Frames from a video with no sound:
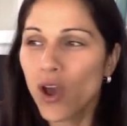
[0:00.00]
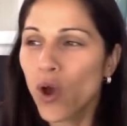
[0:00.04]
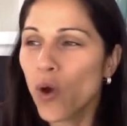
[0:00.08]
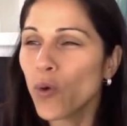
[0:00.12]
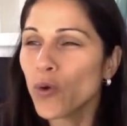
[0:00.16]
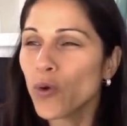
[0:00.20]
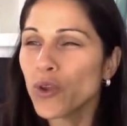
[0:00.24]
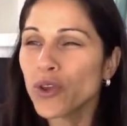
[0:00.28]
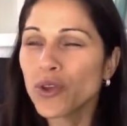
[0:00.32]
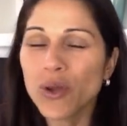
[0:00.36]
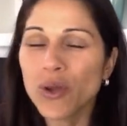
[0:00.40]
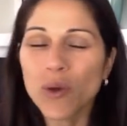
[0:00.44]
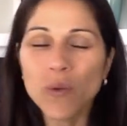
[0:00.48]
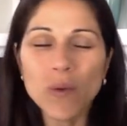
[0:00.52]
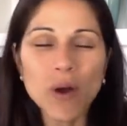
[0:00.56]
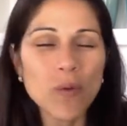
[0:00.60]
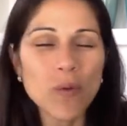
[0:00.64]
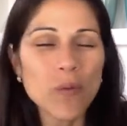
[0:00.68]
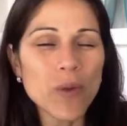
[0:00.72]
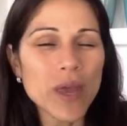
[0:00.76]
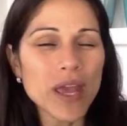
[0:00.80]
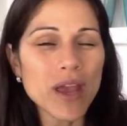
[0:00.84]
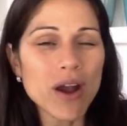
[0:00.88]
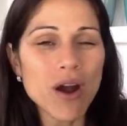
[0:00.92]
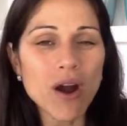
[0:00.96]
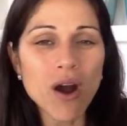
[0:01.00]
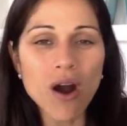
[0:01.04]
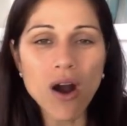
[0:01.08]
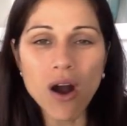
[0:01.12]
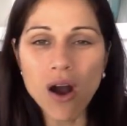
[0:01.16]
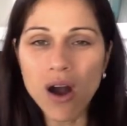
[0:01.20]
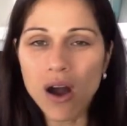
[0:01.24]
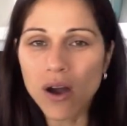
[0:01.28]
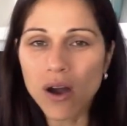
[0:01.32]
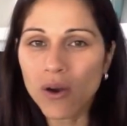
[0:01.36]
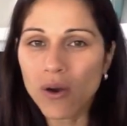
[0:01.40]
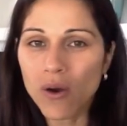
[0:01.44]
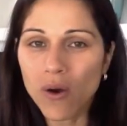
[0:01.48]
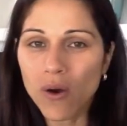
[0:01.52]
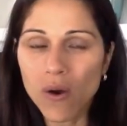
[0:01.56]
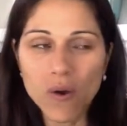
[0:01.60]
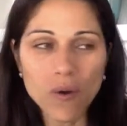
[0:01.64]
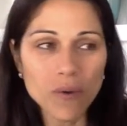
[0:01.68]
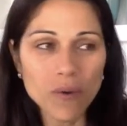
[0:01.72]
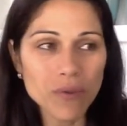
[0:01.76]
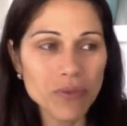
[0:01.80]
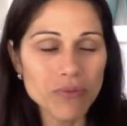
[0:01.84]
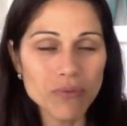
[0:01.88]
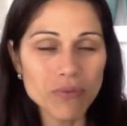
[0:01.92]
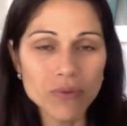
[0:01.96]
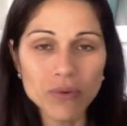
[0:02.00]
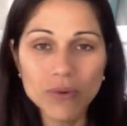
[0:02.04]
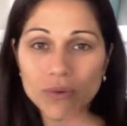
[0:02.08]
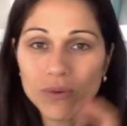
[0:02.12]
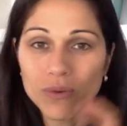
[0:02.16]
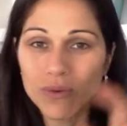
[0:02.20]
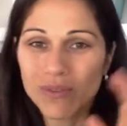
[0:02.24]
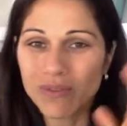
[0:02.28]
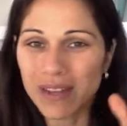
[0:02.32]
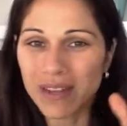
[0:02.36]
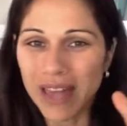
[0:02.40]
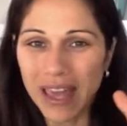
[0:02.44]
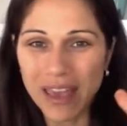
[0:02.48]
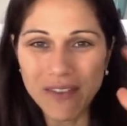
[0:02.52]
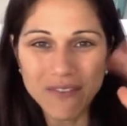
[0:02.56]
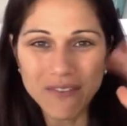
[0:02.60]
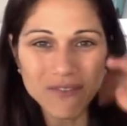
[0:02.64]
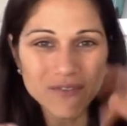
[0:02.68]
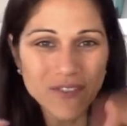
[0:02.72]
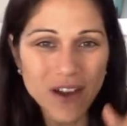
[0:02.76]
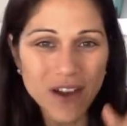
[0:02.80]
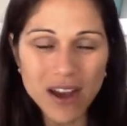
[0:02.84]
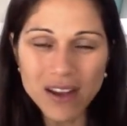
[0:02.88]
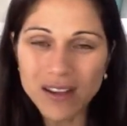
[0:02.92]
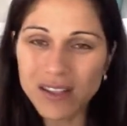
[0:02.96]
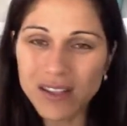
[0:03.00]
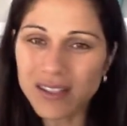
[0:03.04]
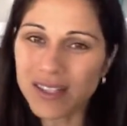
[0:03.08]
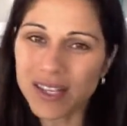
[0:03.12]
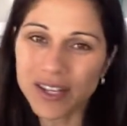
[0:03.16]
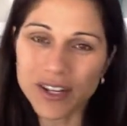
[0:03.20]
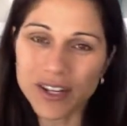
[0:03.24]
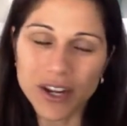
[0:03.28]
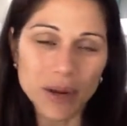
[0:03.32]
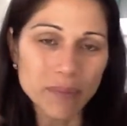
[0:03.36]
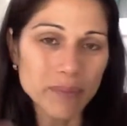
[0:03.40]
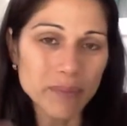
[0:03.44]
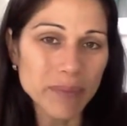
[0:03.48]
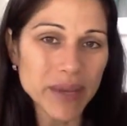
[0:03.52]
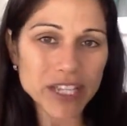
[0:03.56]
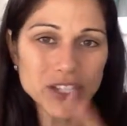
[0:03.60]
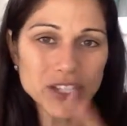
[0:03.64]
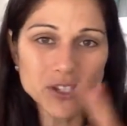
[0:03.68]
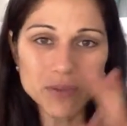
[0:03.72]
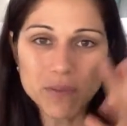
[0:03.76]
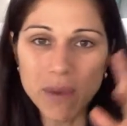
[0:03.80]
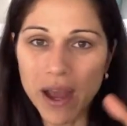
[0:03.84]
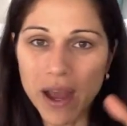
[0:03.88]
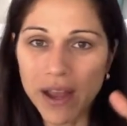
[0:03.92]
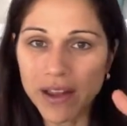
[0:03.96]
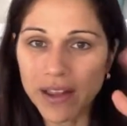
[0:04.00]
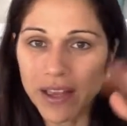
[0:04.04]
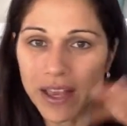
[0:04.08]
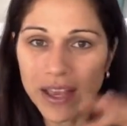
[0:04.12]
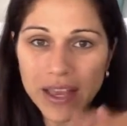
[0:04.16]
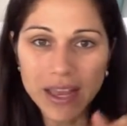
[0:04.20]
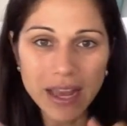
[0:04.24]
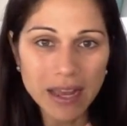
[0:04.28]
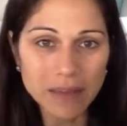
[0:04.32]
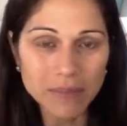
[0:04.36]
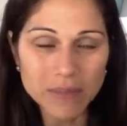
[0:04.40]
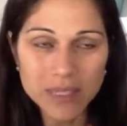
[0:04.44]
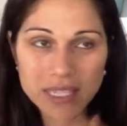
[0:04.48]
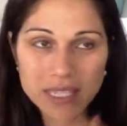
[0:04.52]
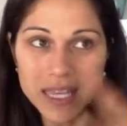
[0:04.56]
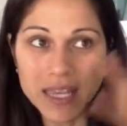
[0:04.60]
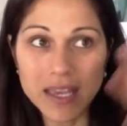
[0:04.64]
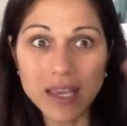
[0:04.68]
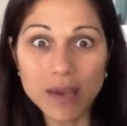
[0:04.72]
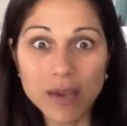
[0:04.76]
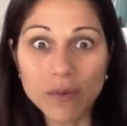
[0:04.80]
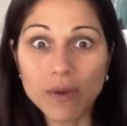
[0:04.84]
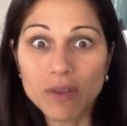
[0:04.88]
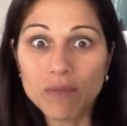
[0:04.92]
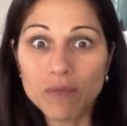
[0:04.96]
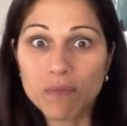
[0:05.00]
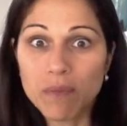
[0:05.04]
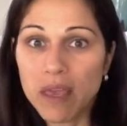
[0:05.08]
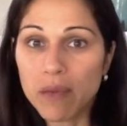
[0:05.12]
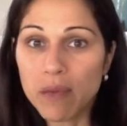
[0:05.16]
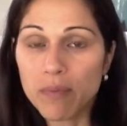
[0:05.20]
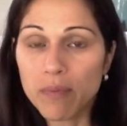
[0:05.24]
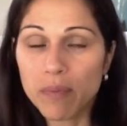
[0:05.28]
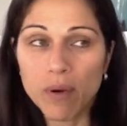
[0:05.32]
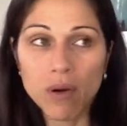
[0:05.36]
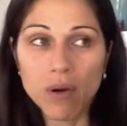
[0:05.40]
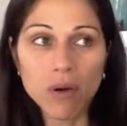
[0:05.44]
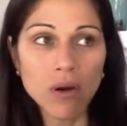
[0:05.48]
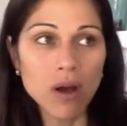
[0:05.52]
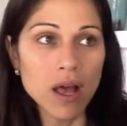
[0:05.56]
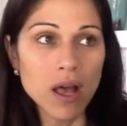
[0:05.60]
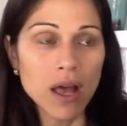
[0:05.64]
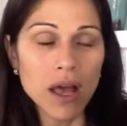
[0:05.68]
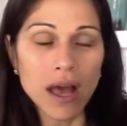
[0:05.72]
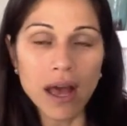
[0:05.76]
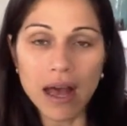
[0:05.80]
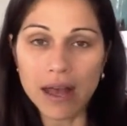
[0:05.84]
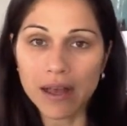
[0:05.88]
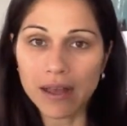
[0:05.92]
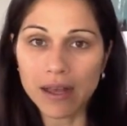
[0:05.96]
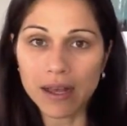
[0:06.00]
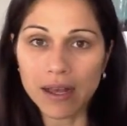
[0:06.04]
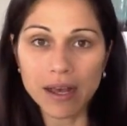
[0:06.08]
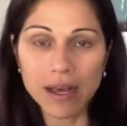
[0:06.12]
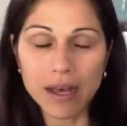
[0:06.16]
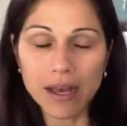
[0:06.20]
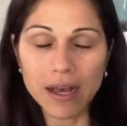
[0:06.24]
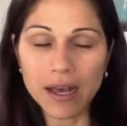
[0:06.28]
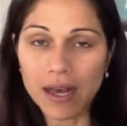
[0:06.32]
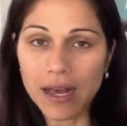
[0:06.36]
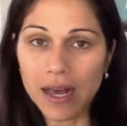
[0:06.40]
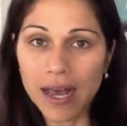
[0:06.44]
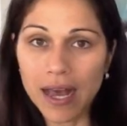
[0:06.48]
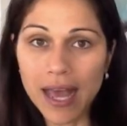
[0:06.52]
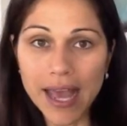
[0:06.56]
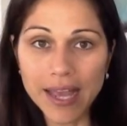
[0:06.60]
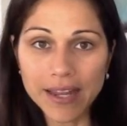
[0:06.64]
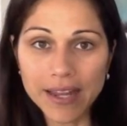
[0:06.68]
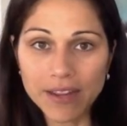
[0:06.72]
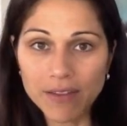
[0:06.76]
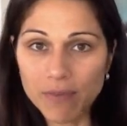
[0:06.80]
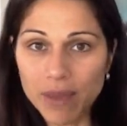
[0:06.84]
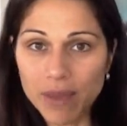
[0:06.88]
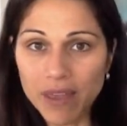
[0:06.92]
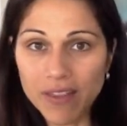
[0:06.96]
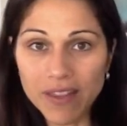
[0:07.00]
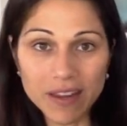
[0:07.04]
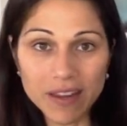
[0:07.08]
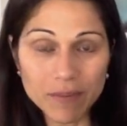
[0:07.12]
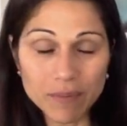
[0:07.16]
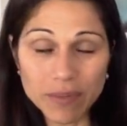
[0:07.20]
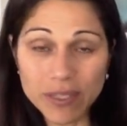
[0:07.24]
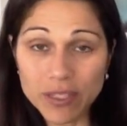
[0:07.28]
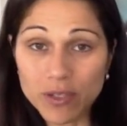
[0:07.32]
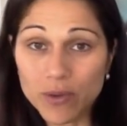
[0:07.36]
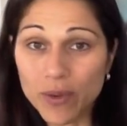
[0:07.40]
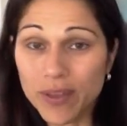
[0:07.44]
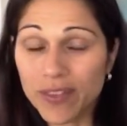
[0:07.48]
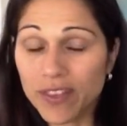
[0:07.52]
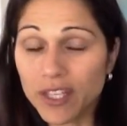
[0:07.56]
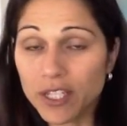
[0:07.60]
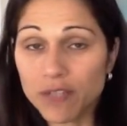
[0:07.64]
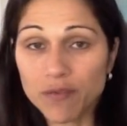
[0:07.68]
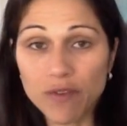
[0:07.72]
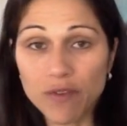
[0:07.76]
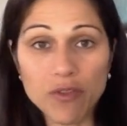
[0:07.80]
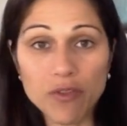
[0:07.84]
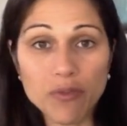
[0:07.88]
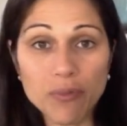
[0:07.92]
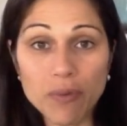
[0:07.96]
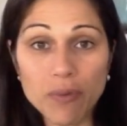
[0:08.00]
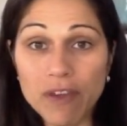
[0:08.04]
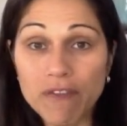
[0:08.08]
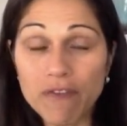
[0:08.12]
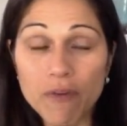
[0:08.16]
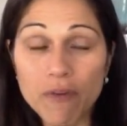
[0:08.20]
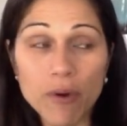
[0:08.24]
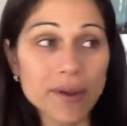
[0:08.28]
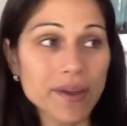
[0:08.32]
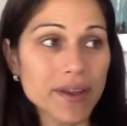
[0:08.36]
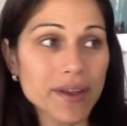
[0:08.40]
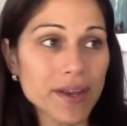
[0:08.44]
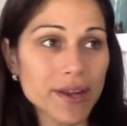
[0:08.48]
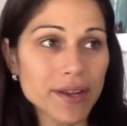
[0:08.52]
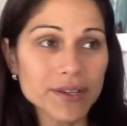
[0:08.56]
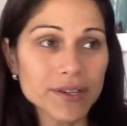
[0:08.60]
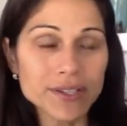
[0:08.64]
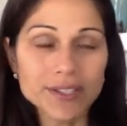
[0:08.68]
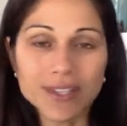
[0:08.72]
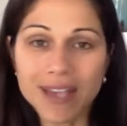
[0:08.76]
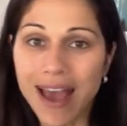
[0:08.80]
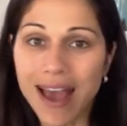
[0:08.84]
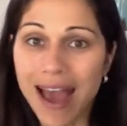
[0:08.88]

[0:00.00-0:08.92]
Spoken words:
You know what? We all go through like funks in our beach body. I'm seeing it with people ahead of me that have been doing this for 3-4 years.